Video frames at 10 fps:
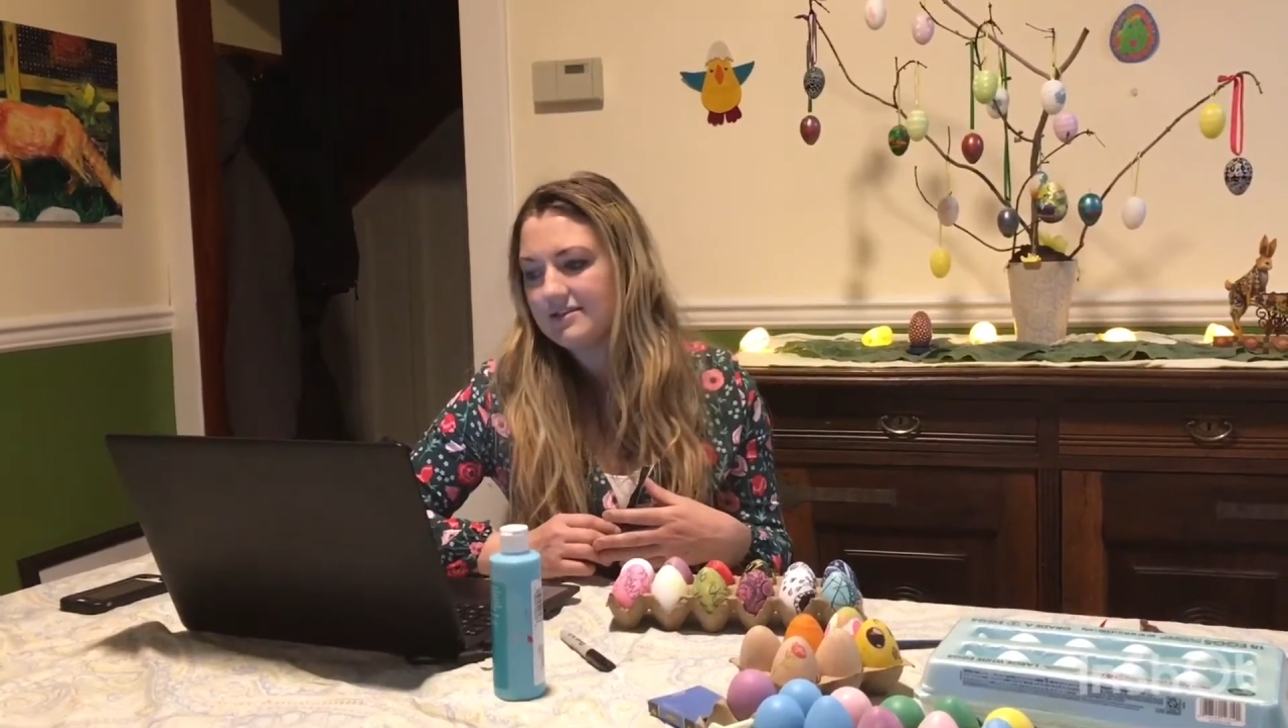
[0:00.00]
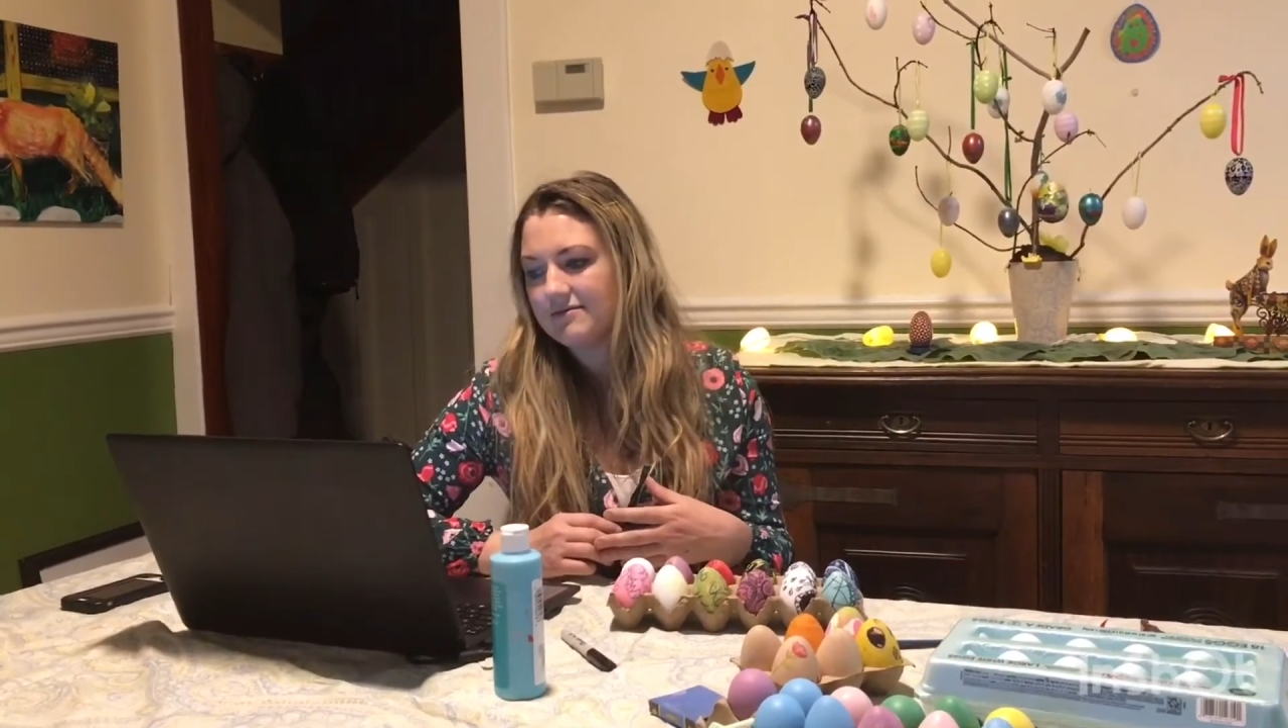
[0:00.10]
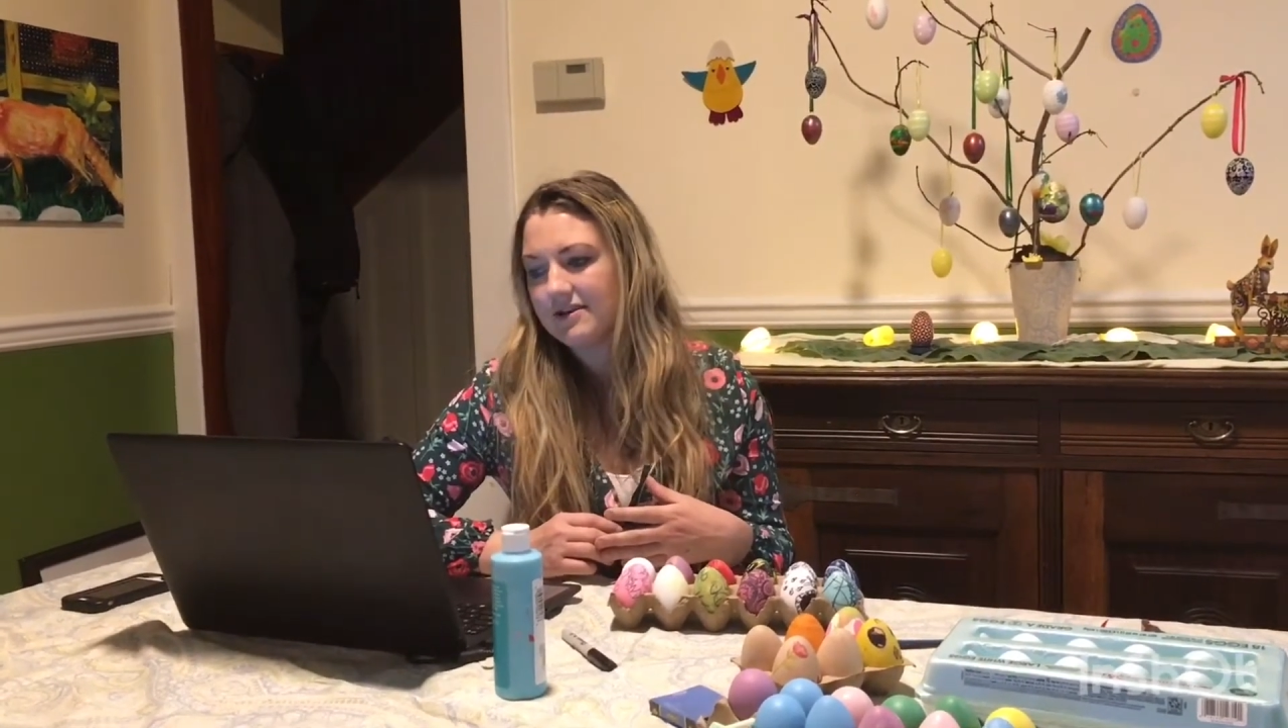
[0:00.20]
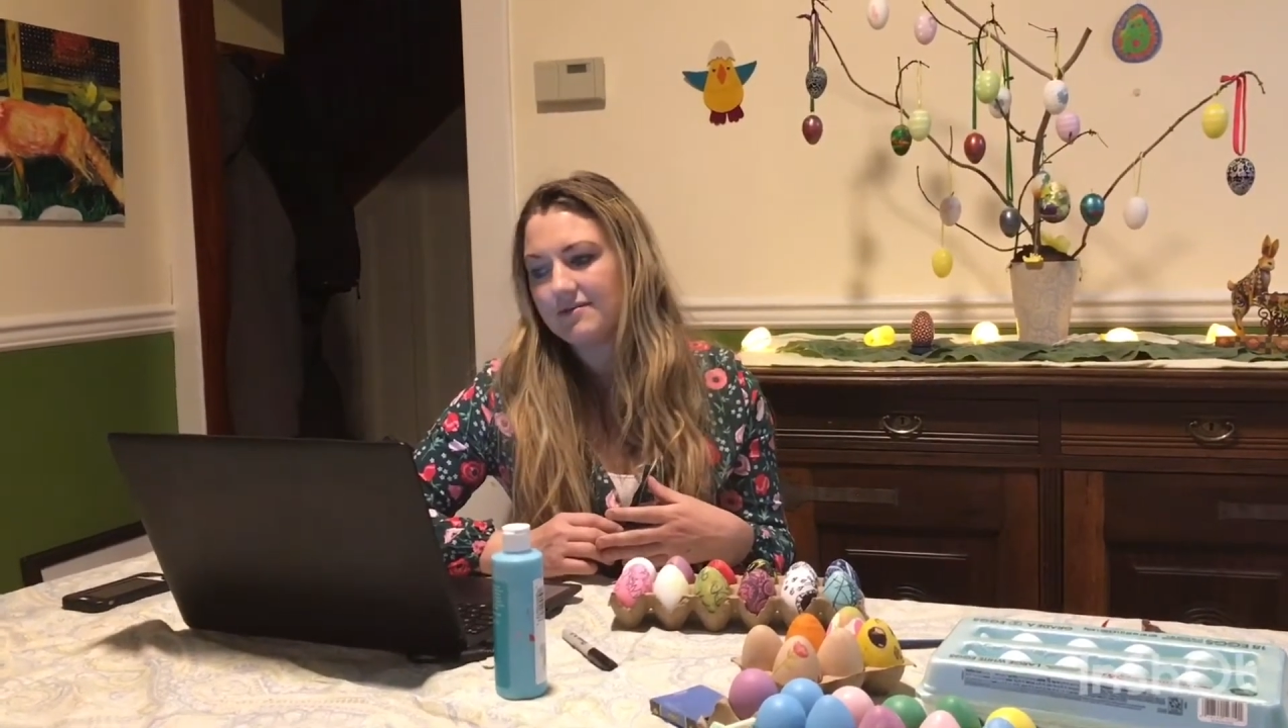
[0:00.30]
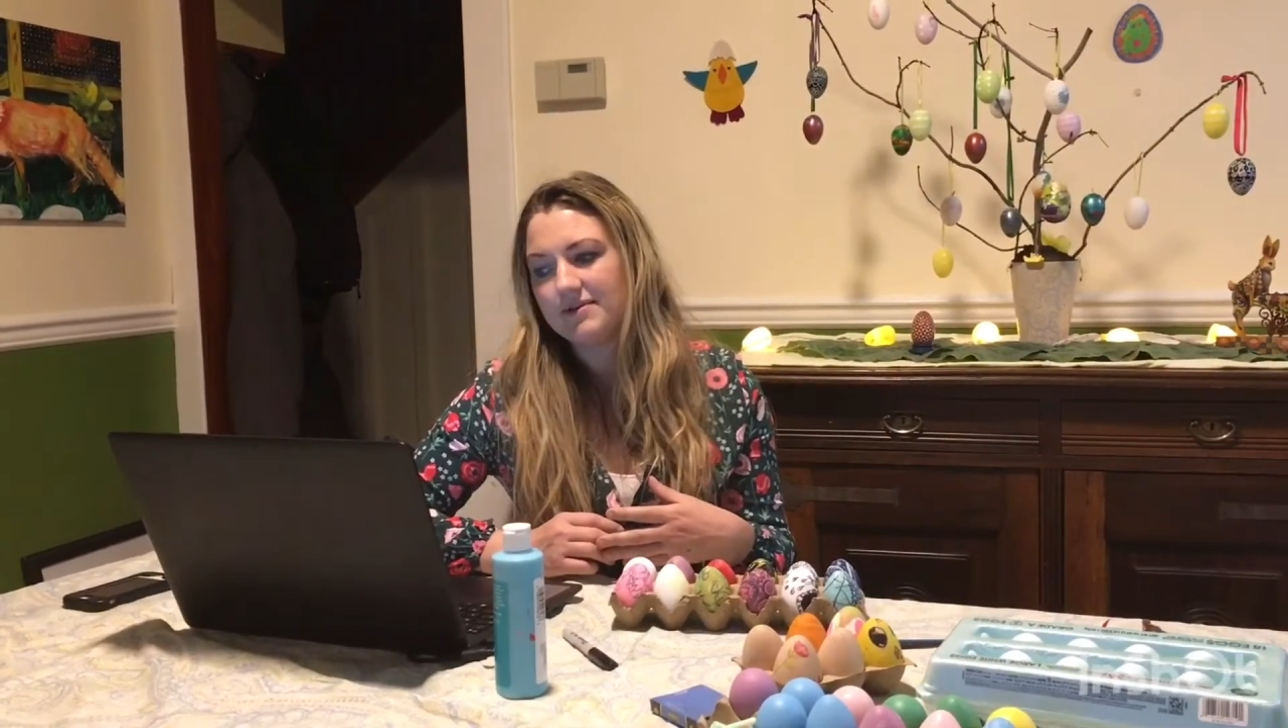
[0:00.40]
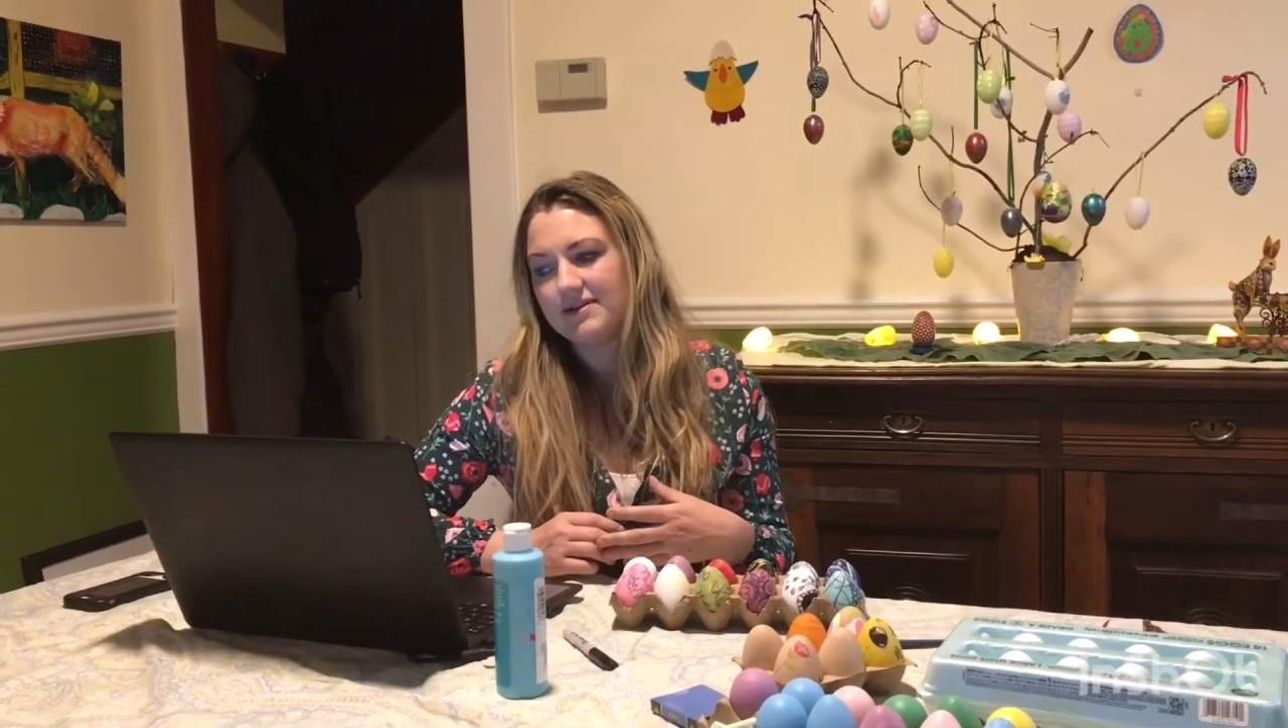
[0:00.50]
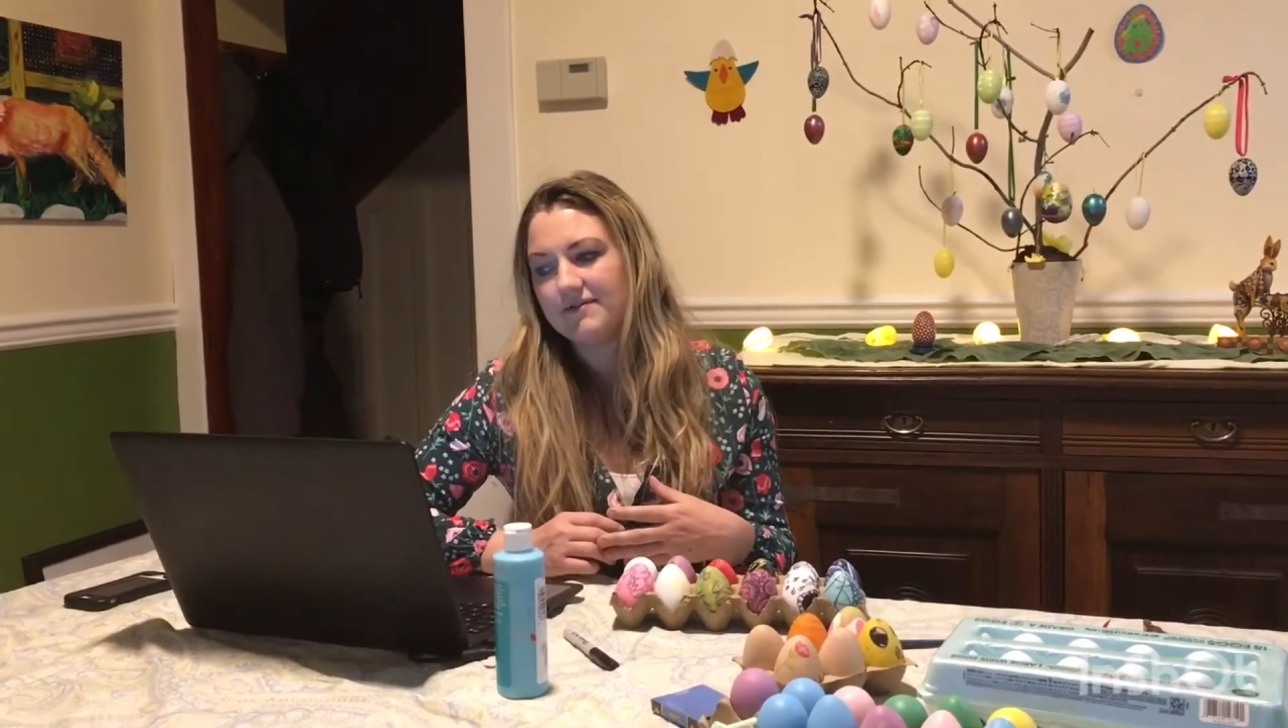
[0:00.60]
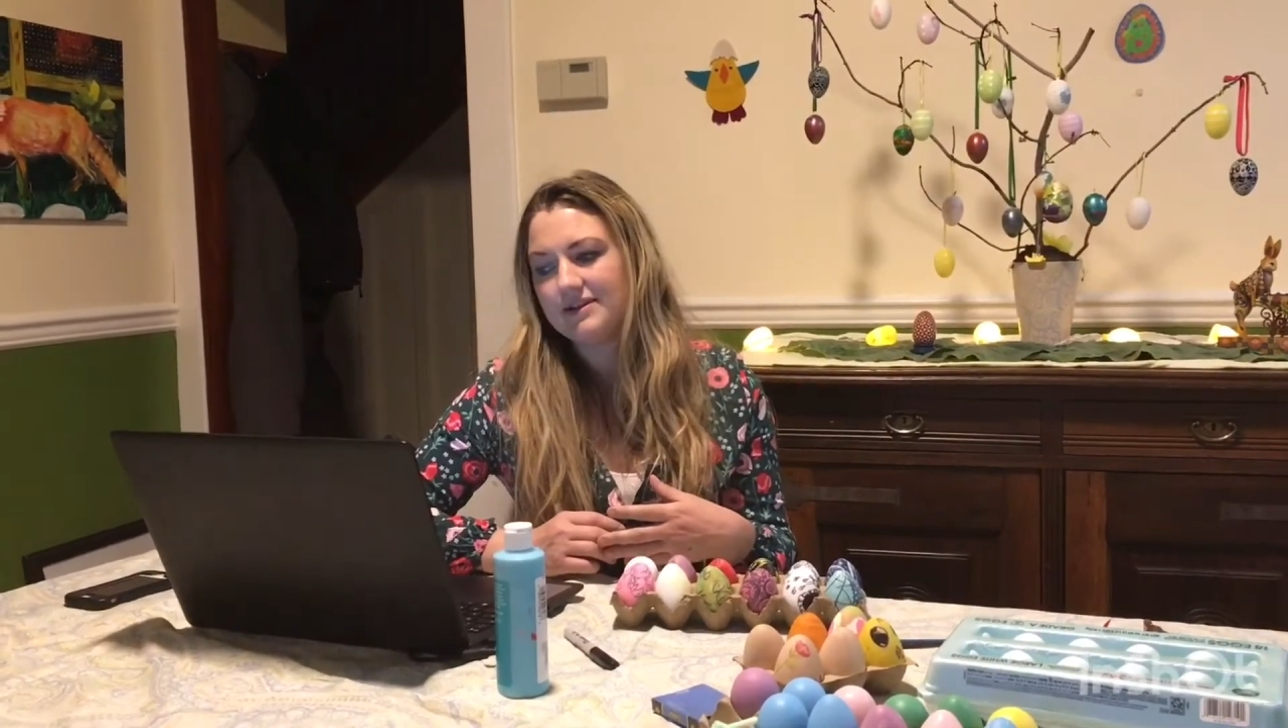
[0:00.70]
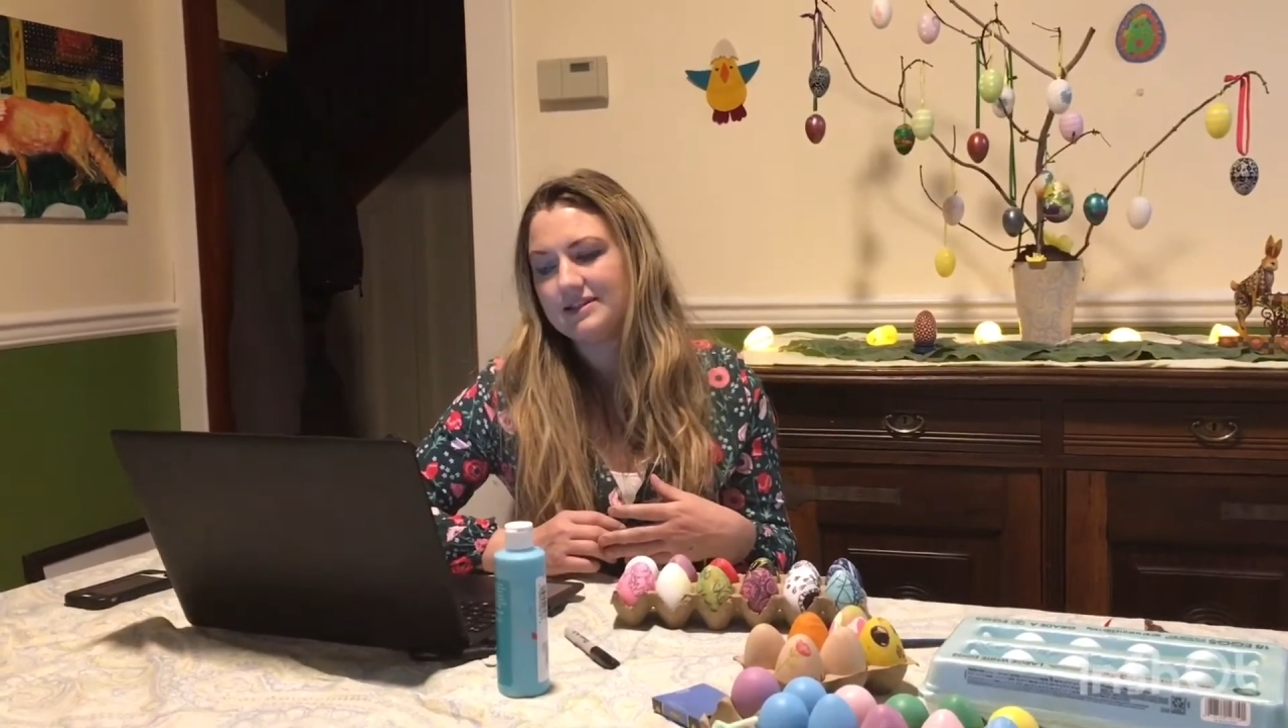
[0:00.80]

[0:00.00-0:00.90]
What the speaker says: would have been the first